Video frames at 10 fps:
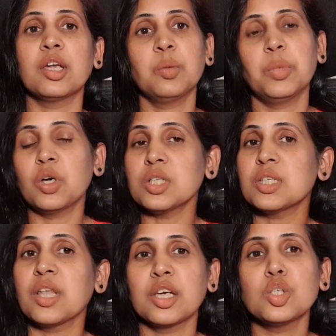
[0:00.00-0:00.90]
because
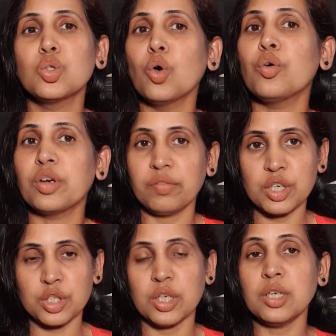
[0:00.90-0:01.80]
there is no
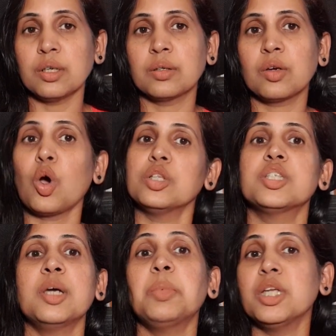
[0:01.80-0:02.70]
revision
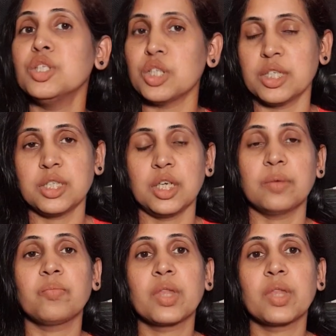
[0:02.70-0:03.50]
concept in GST.